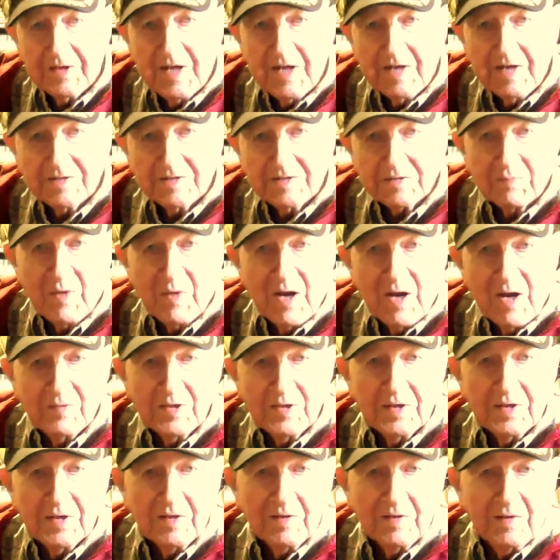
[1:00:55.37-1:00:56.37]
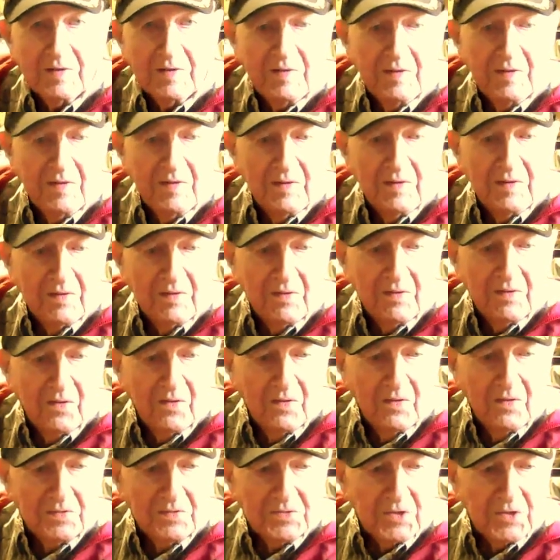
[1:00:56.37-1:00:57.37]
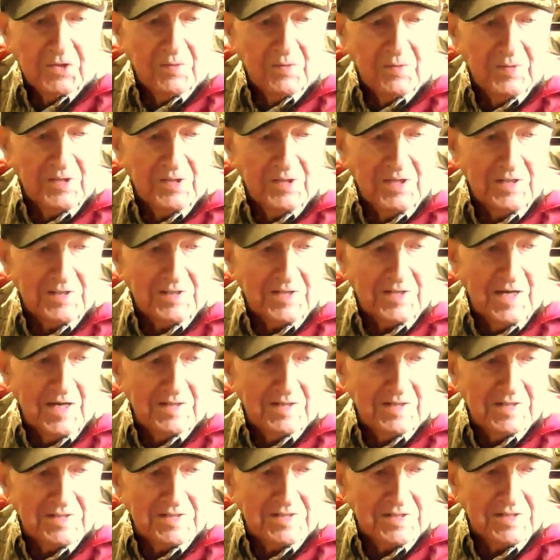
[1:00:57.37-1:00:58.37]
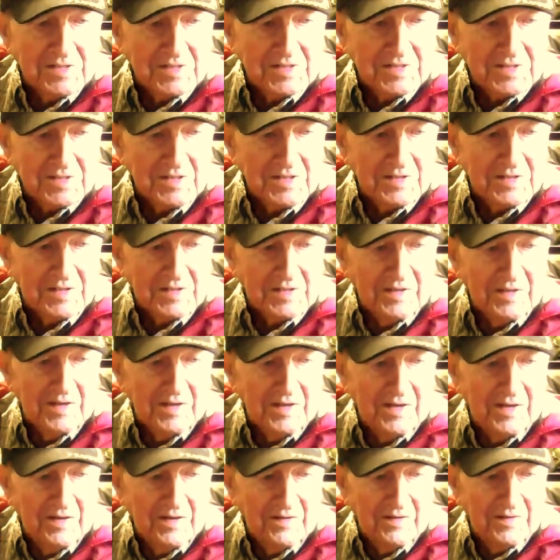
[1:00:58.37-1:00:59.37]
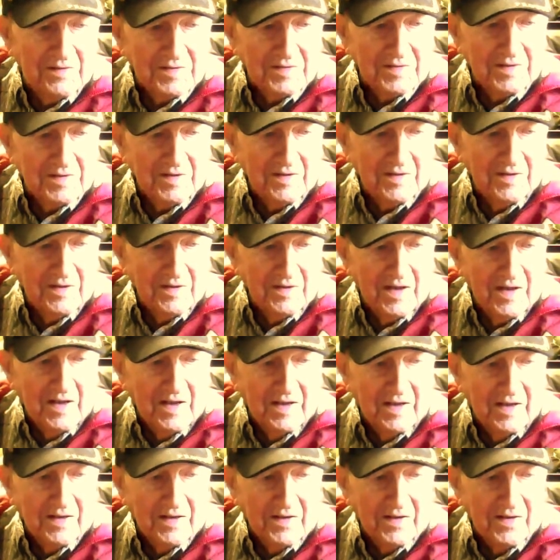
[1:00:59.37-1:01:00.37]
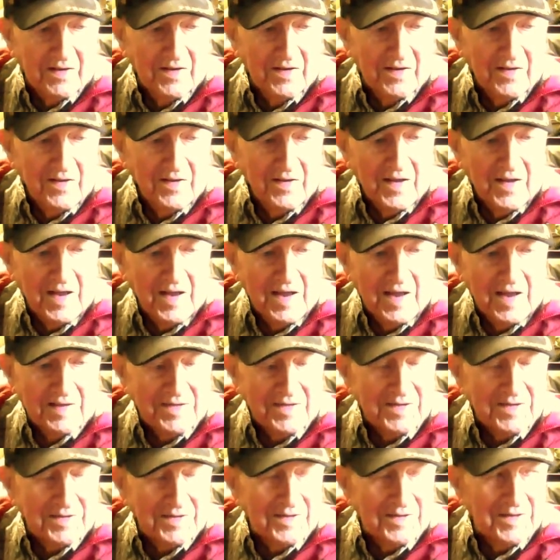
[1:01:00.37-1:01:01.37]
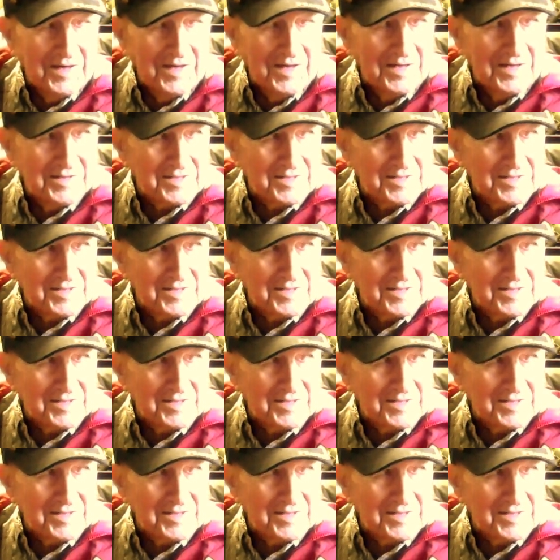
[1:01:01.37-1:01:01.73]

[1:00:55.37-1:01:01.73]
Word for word: But that's probably German intelligence that uh, had the us.